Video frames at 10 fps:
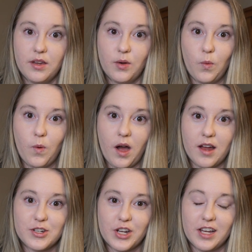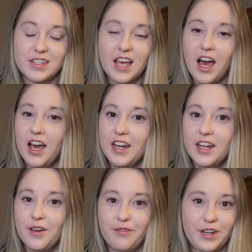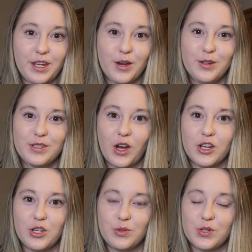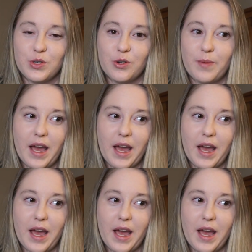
watch a ton of videos on YouTube.